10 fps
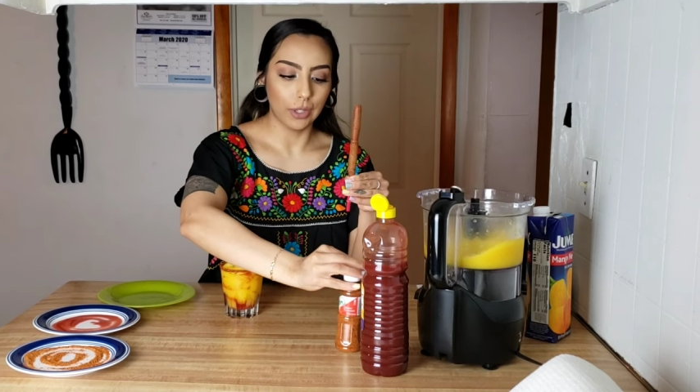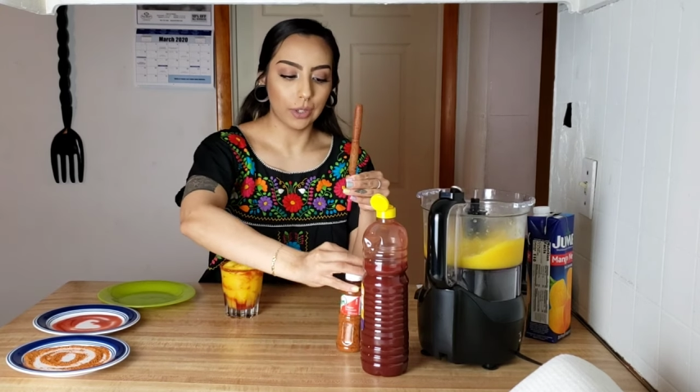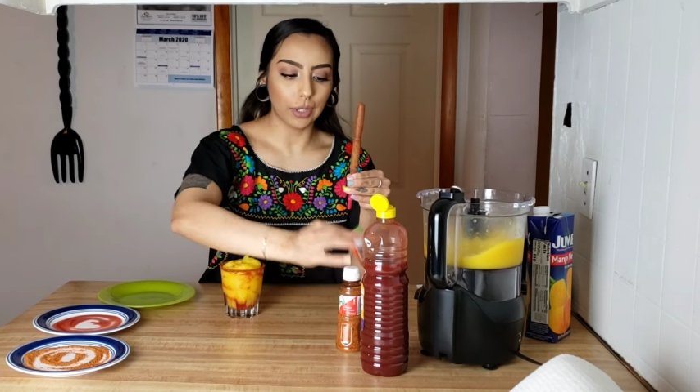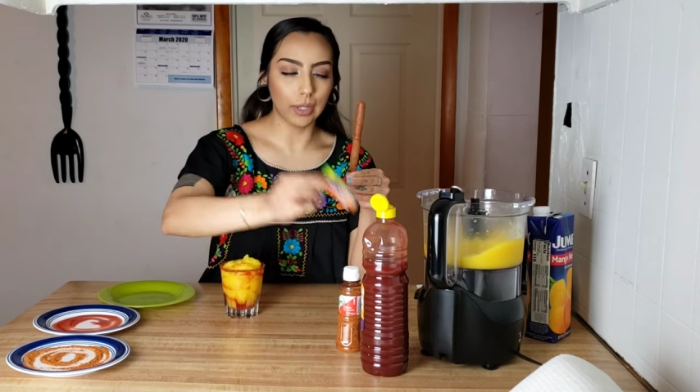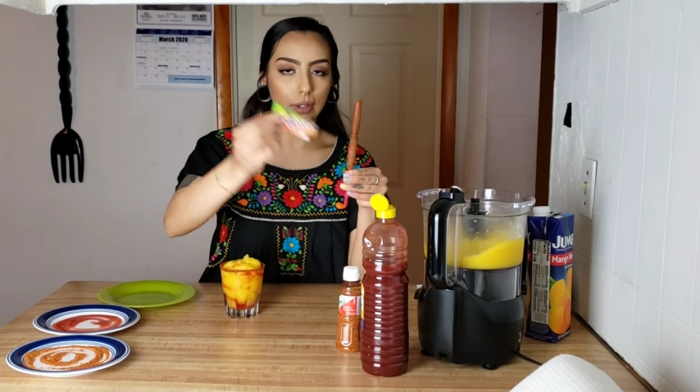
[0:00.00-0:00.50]

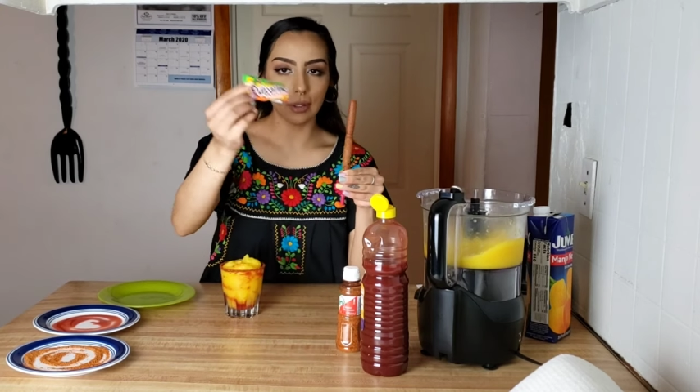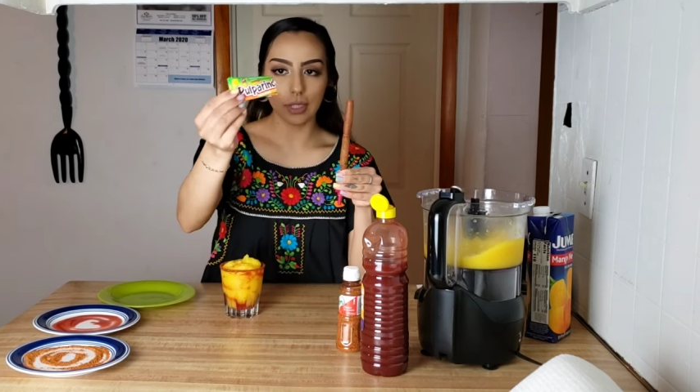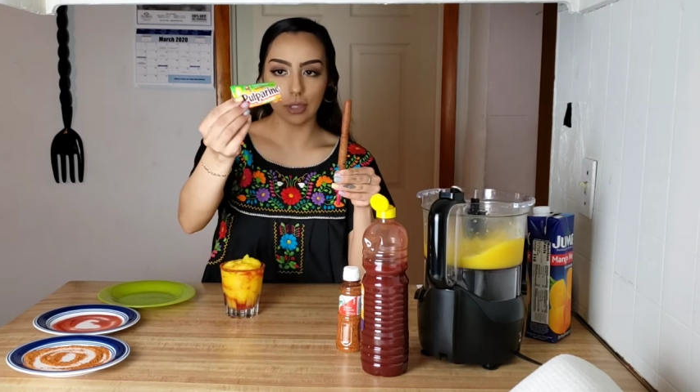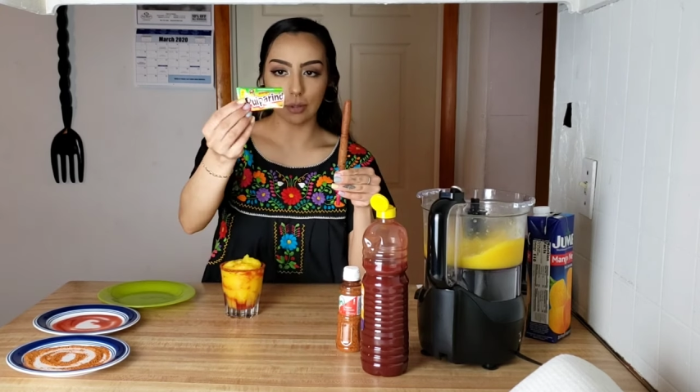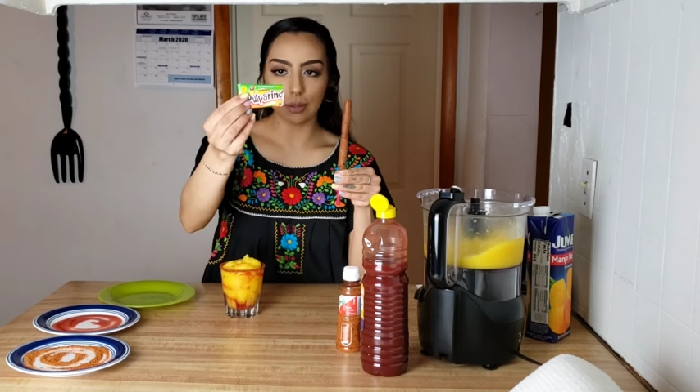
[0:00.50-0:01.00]
you could
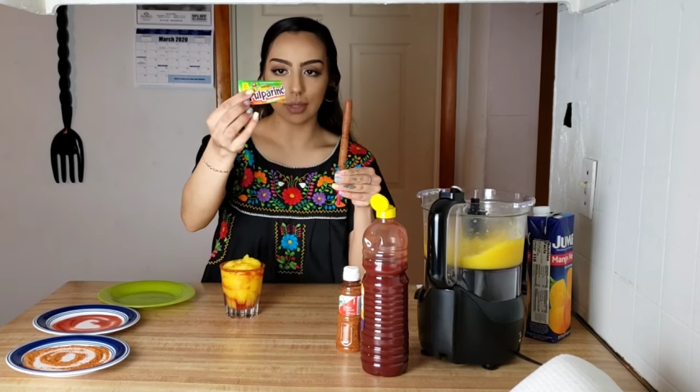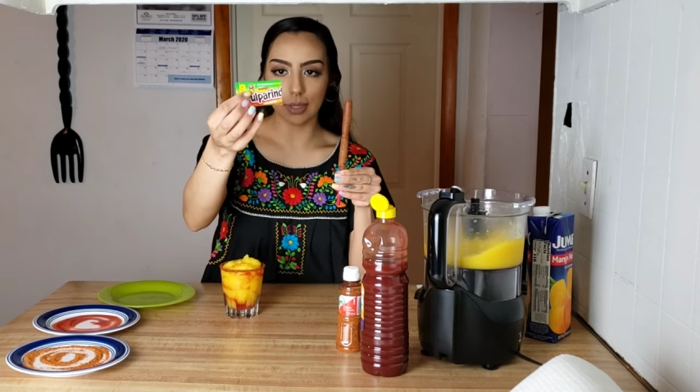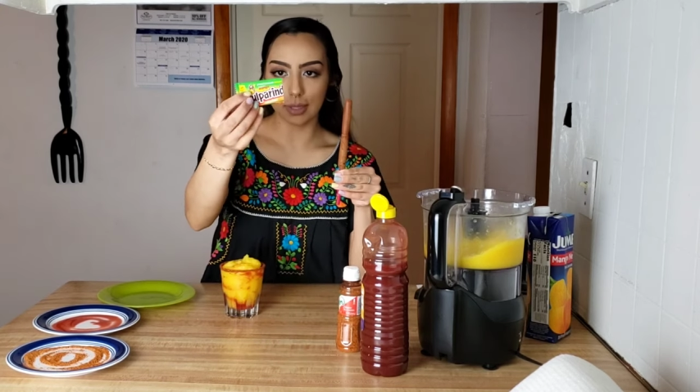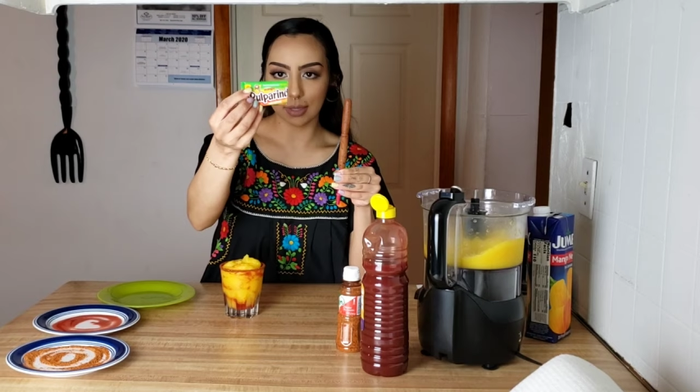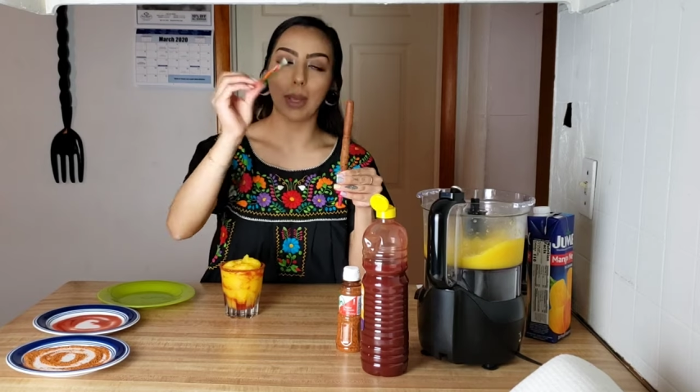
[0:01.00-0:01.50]
literally use
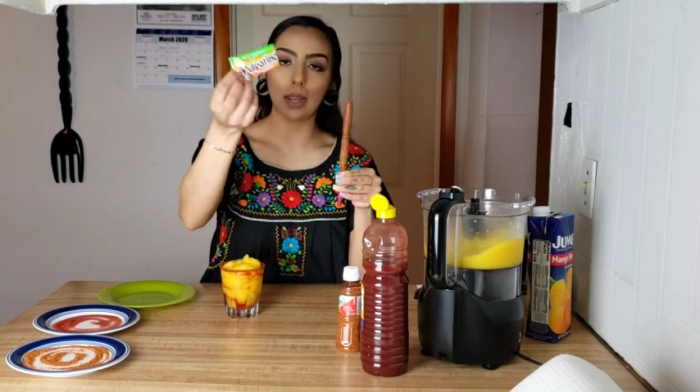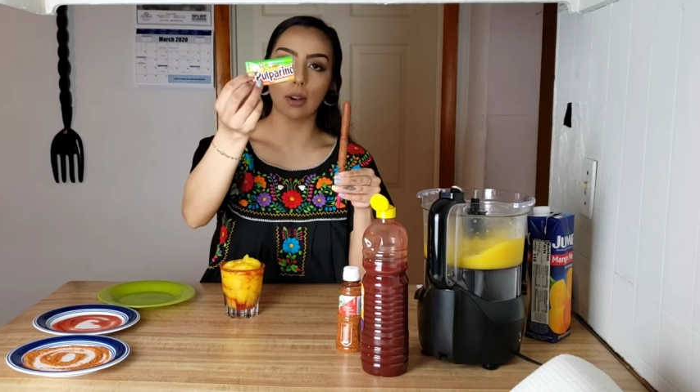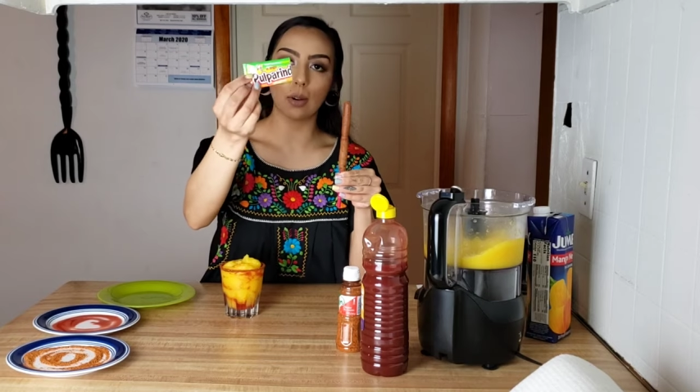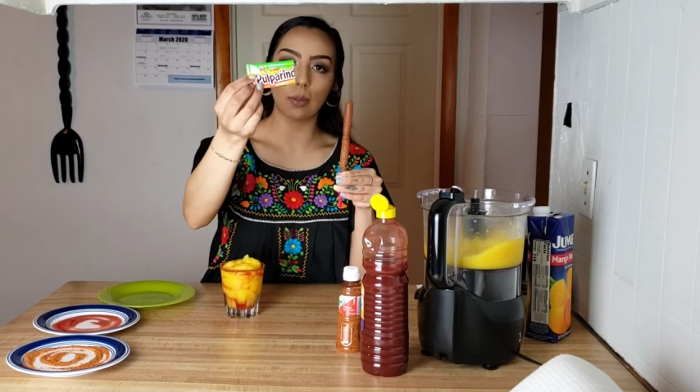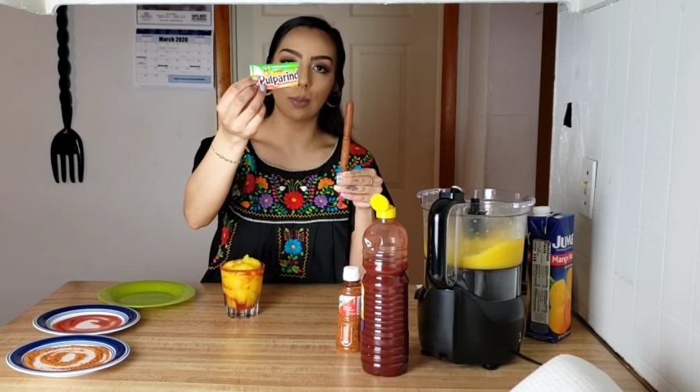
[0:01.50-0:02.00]
these
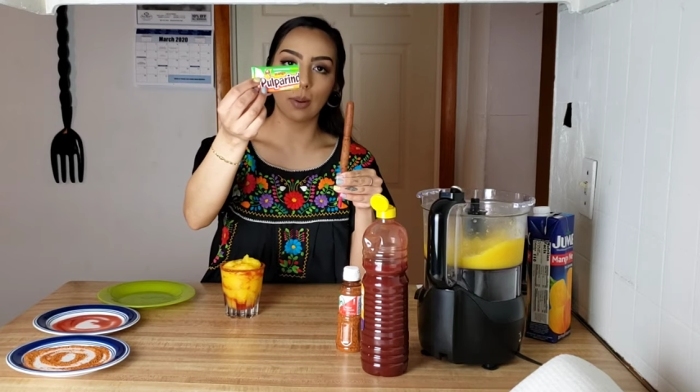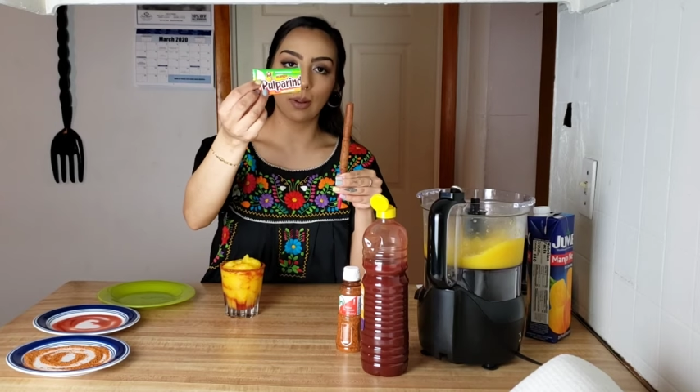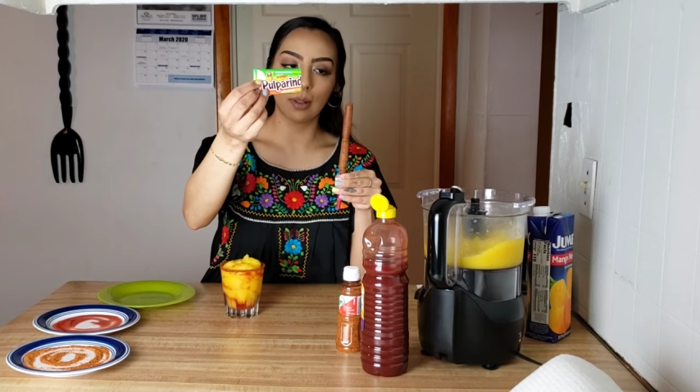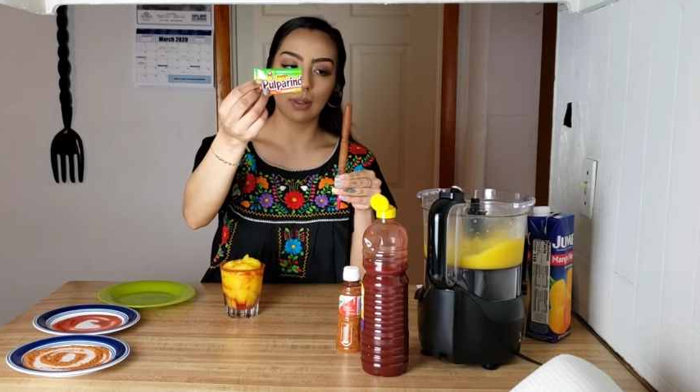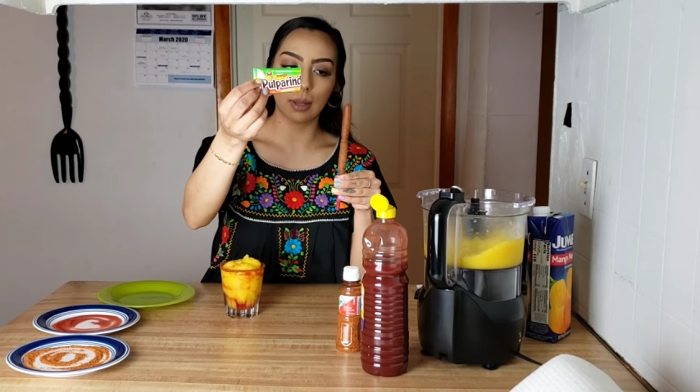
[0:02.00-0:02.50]
mango
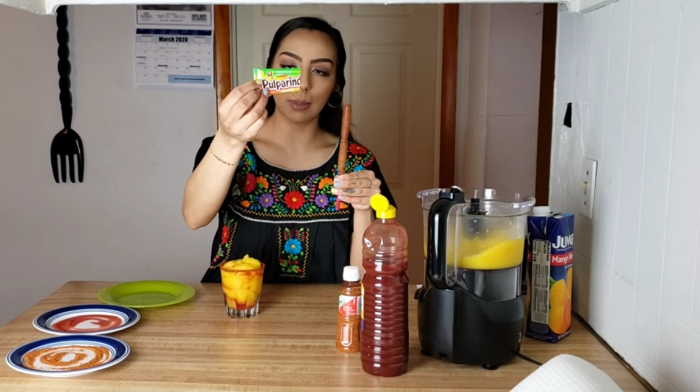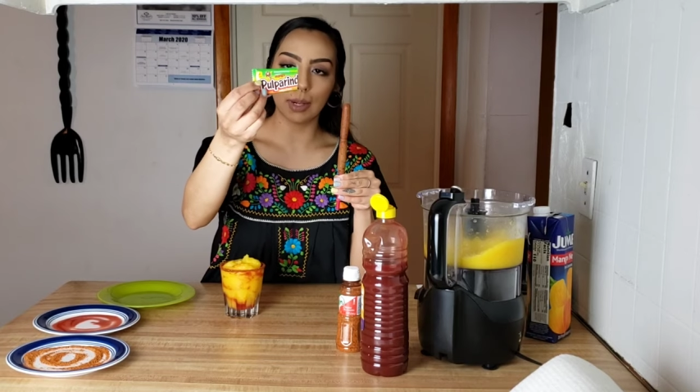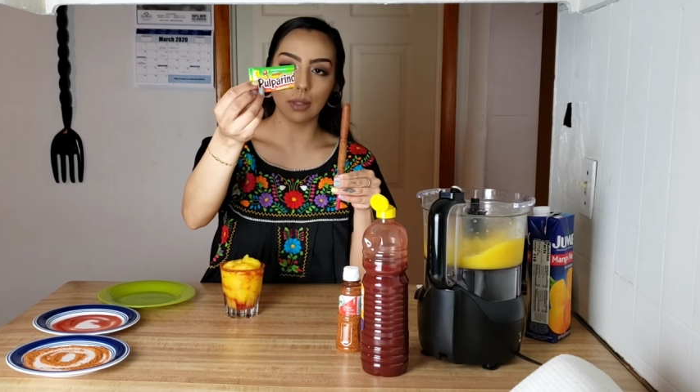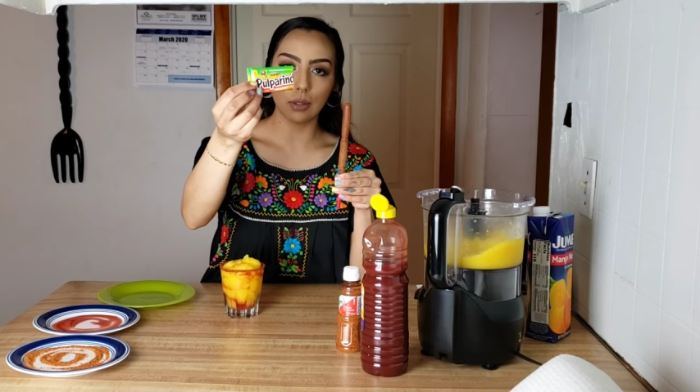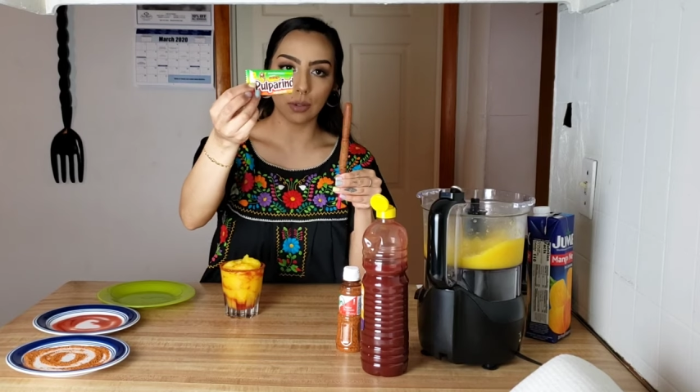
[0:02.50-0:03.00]

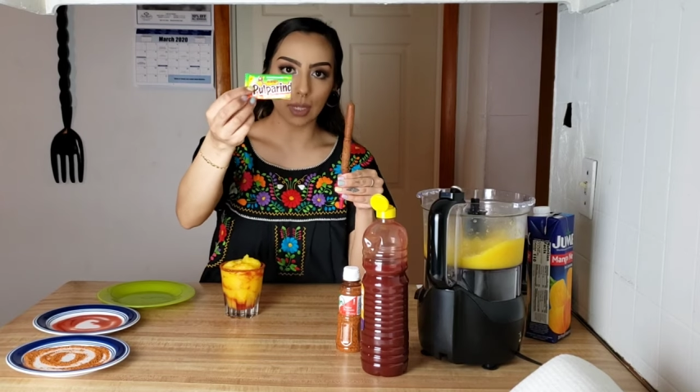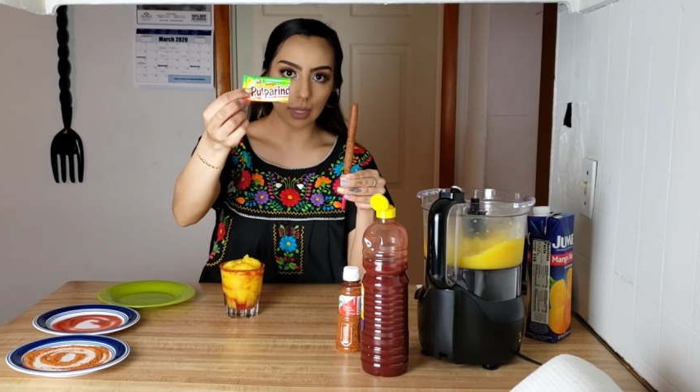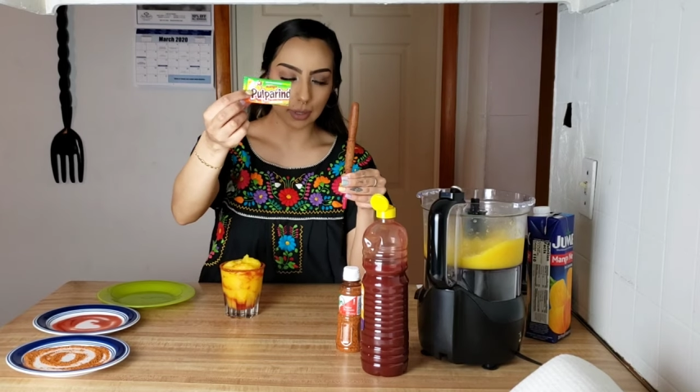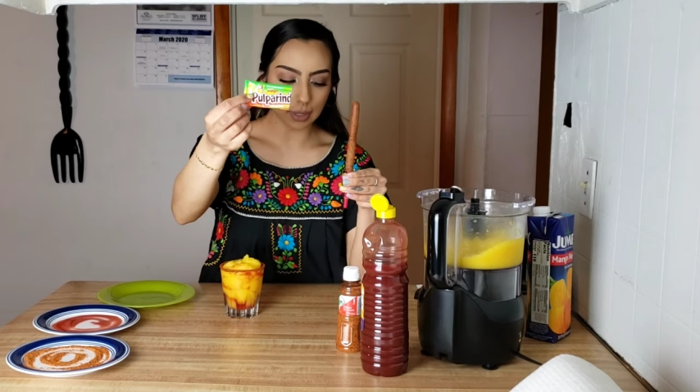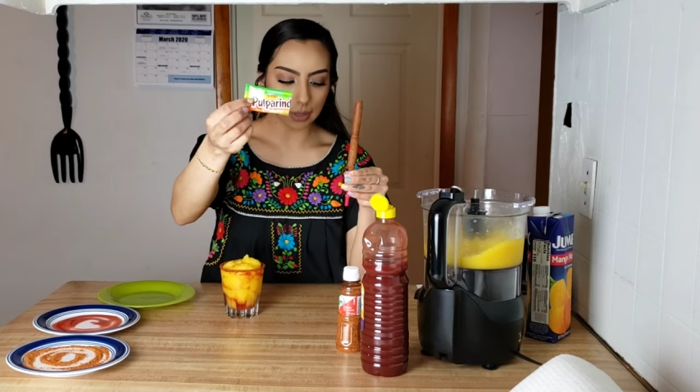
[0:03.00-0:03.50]
tamarindo
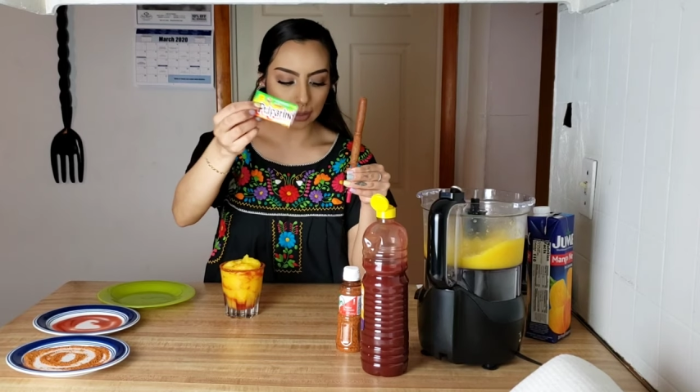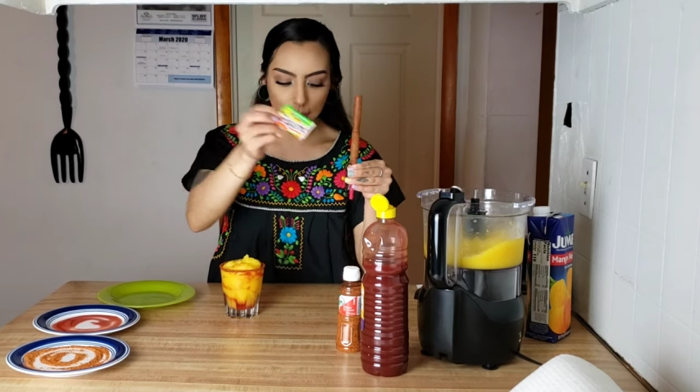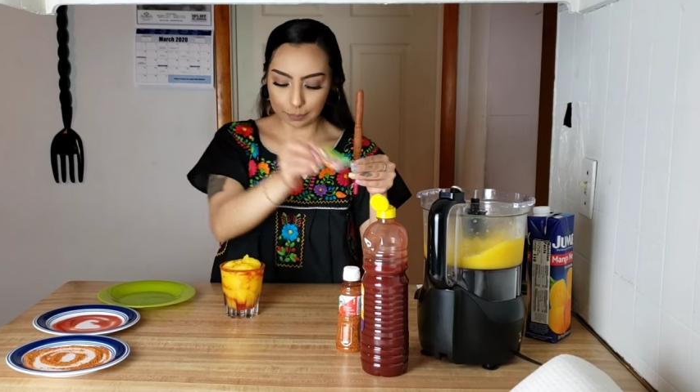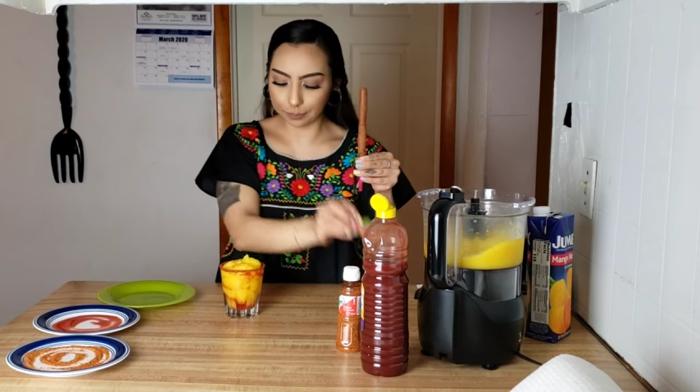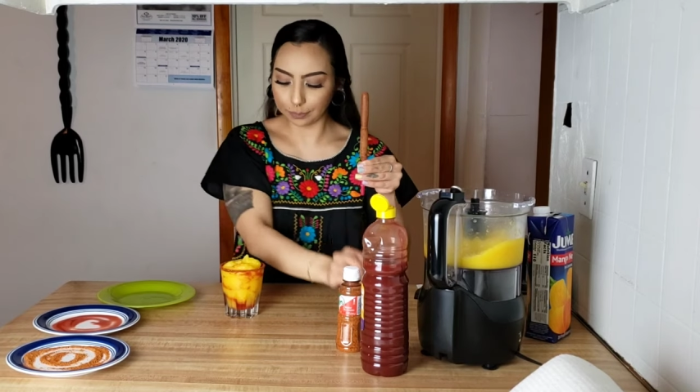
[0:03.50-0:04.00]
candies.